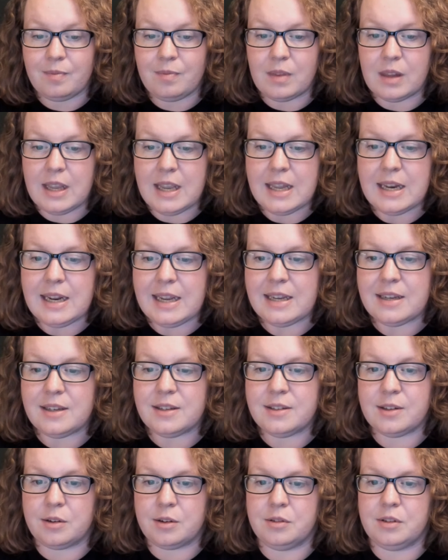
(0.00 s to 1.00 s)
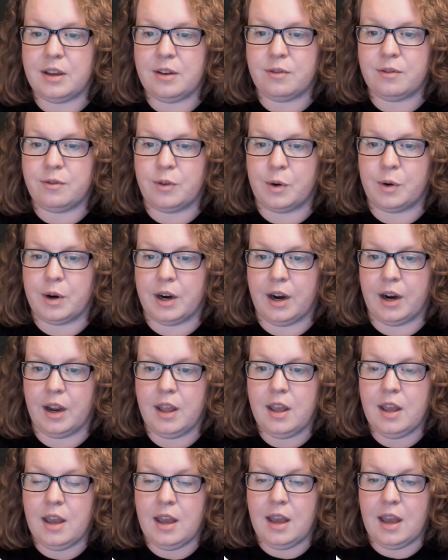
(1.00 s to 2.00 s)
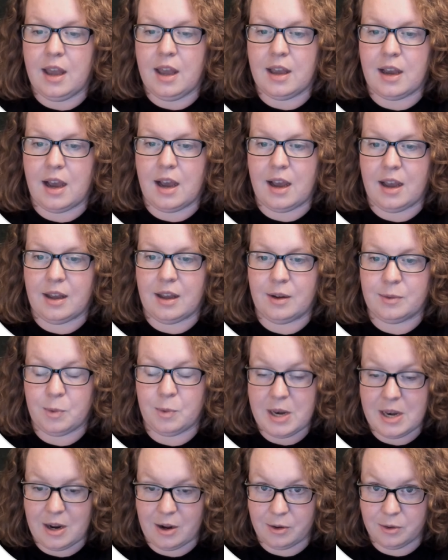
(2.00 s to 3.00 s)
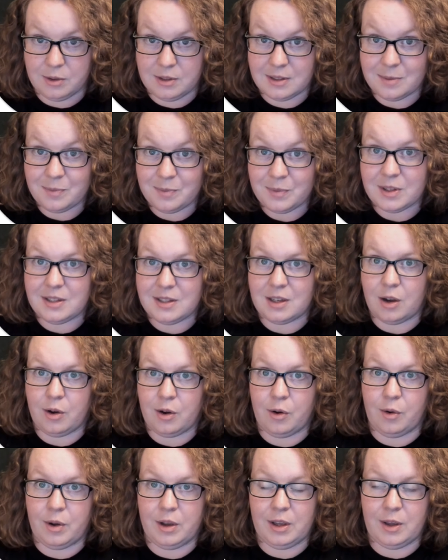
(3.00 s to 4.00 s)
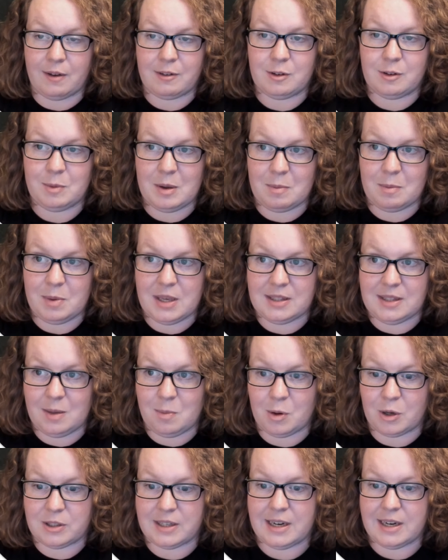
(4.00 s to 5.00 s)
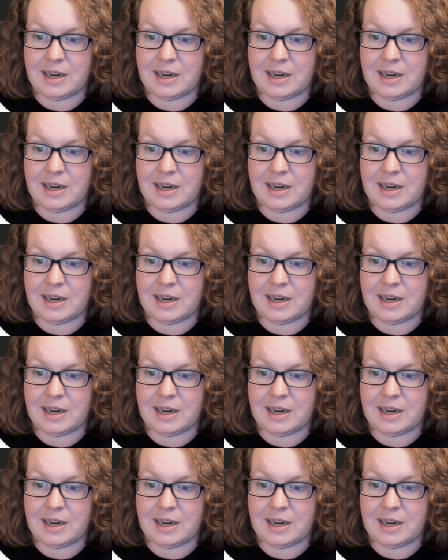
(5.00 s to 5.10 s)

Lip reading: It is only for Windows, so you have to be a PC person.